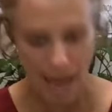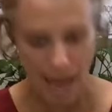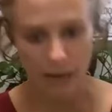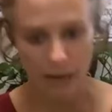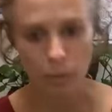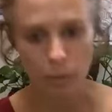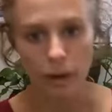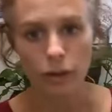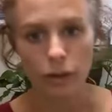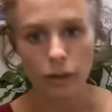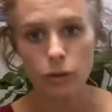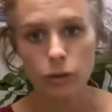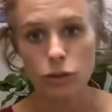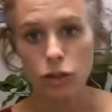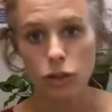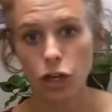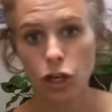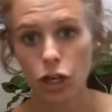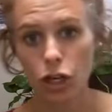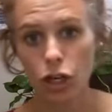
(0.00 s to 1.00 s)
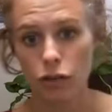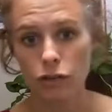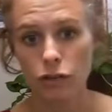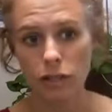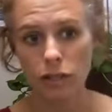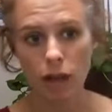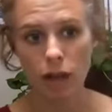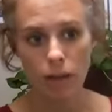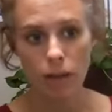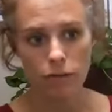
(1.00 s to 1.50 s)
And where those
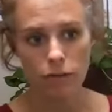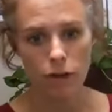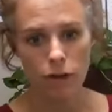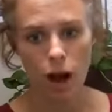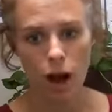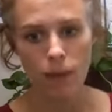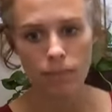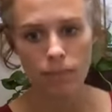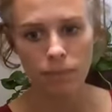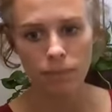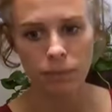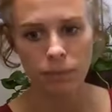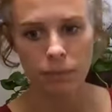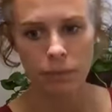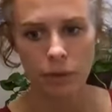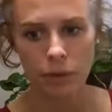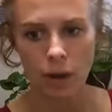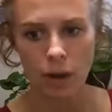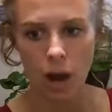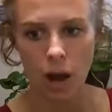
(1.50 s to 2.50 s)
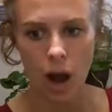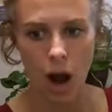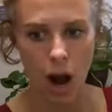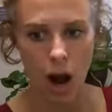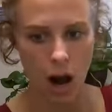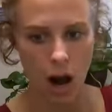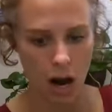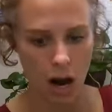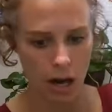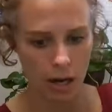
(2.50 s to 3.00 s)
nerves come from
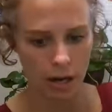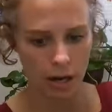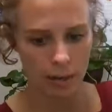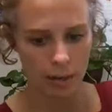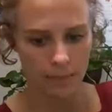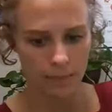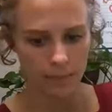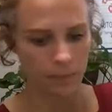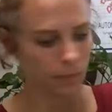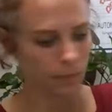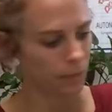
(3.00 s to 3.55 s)
are